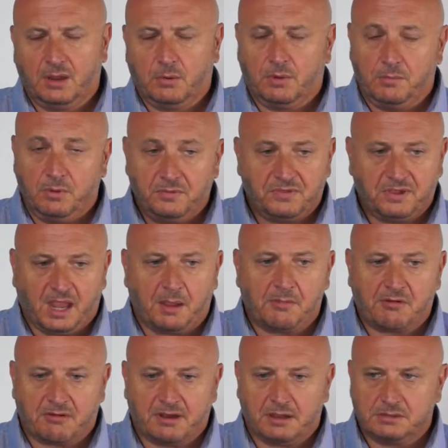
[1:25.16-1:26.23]
we'll move the
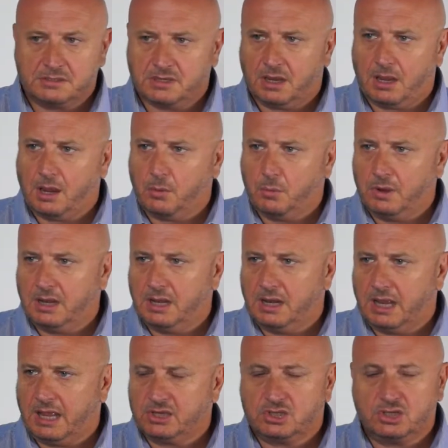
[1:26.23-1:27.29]
camera around and
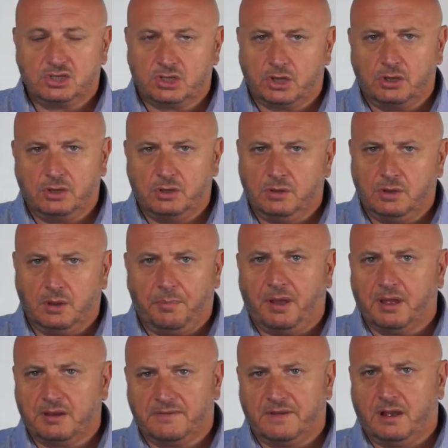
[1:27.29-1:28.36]
we'll actually show you a
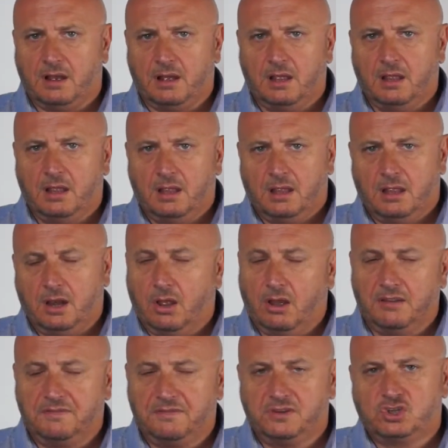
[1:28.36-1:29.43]
part of our
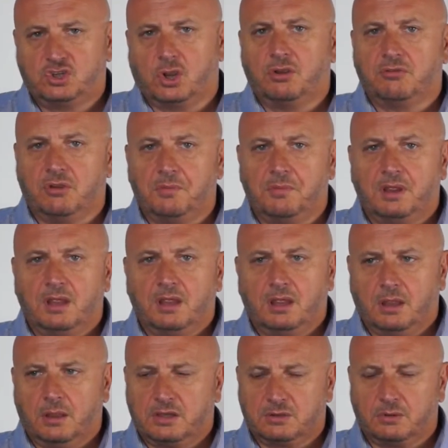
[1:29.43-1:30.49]
live showroom,
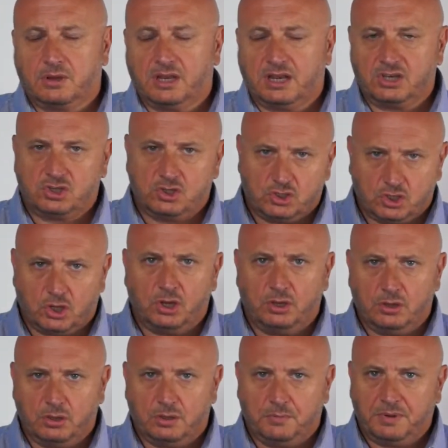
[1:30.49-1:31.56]
so I can actually show
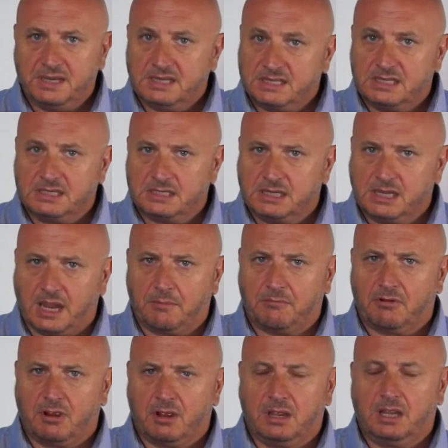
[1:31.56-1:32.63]
you the PTZ
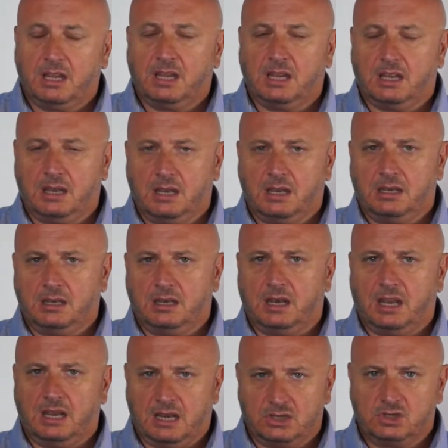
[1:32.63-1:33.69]
camera in
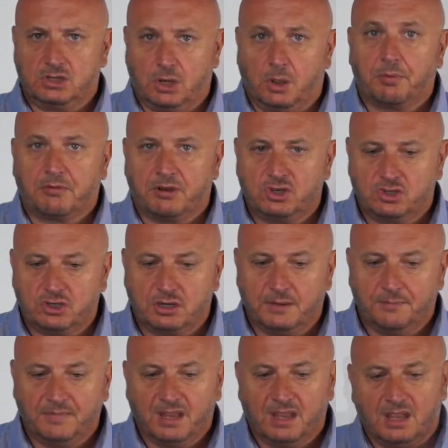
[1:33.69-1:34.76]
actual operation.
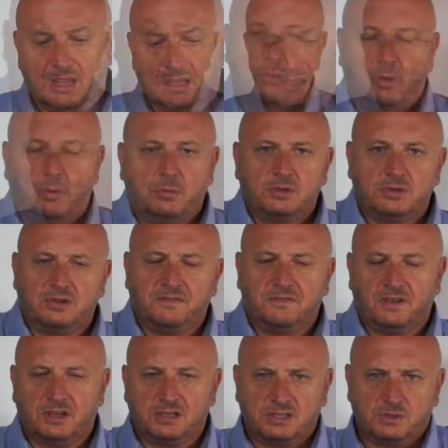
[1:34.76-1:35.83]
So what we'll do
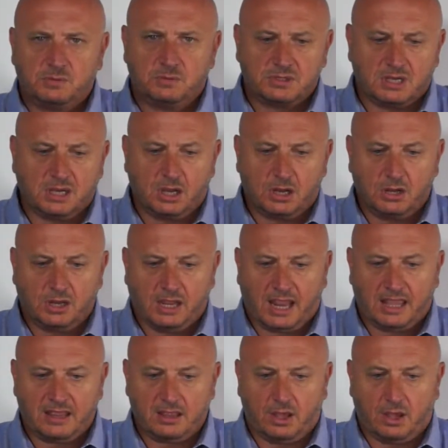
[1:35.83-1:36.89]
first is we'll take a look
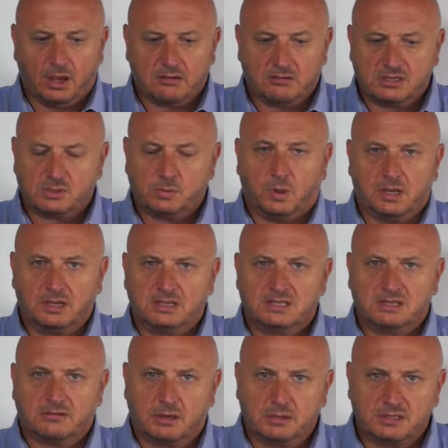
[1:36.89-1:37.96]
at the Iris
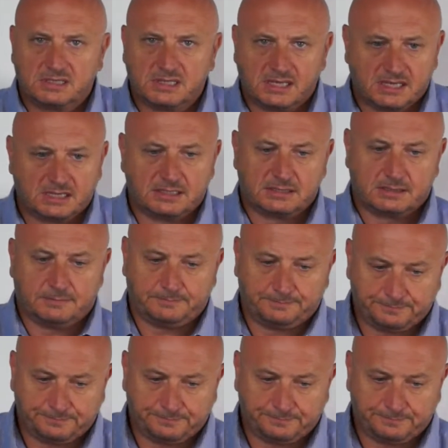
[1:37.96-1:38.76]
106.